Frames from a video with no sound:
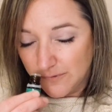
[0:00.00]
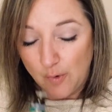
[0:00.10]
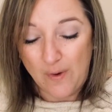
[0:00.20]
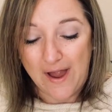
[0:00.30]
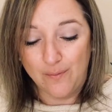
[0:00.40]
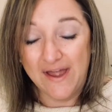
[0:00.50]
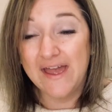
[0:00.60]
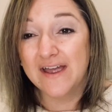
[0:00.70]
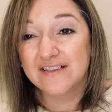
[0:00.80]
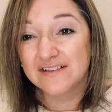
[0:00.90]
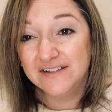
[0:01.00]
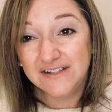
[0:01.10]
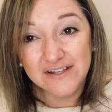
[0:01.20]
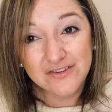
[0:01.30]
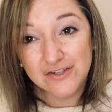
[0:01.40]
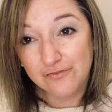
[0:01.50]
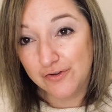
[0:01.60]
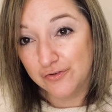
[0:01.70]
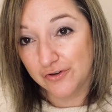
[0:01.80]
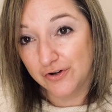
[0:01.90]
Wow, excellent in the
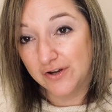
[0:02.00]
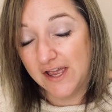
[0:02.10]
diffuser.